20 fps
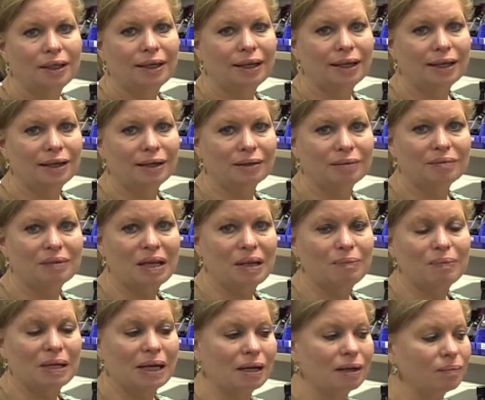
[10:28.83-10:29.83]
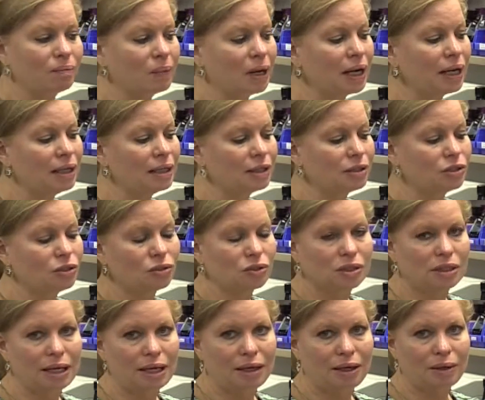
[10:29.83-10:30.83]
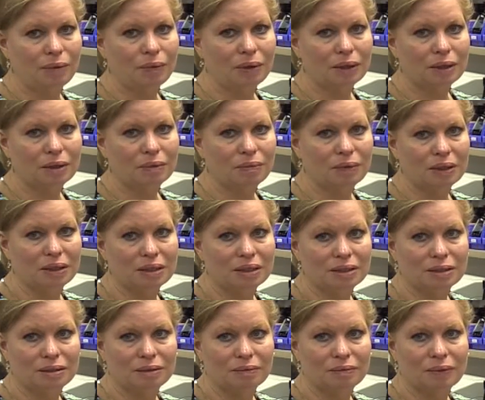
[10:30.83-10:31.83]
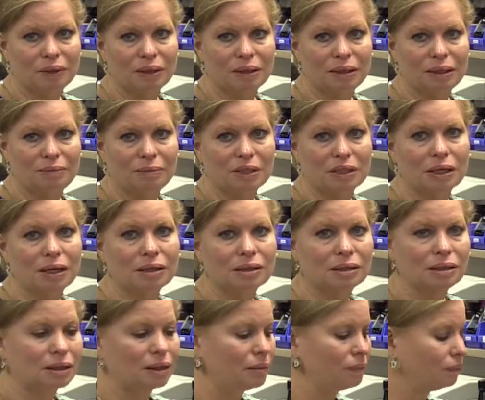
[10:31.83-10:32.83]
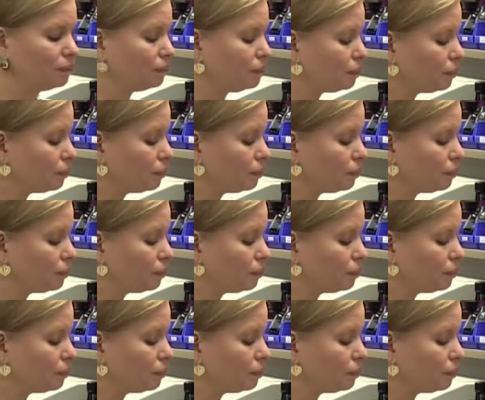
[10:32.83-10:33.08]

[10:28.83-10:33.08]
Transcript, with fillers: and keep that in mind as you're staining with, with, this, with the hematoxylin.